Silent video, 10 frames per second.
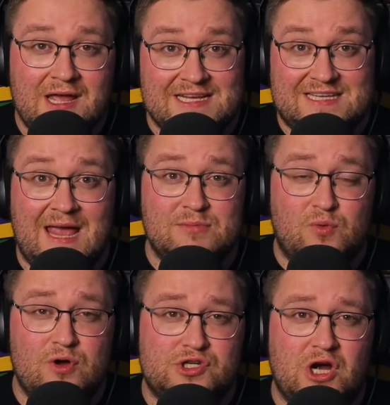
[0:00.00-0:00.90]
is Games
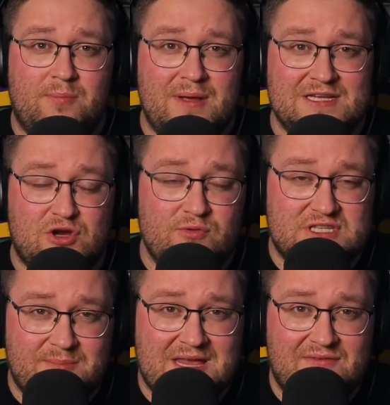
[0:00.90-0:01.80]
Workshop is going
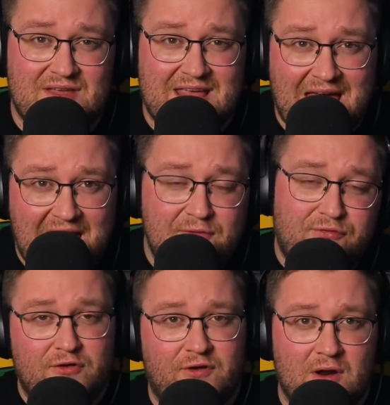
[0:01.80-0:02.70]
to be giving
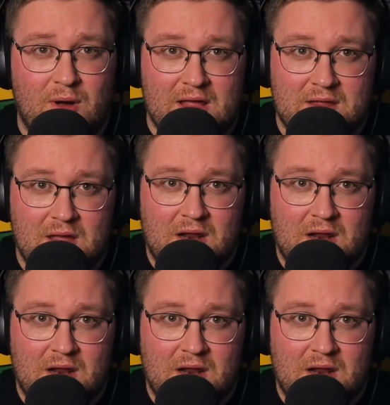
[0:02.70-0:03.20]
everything away.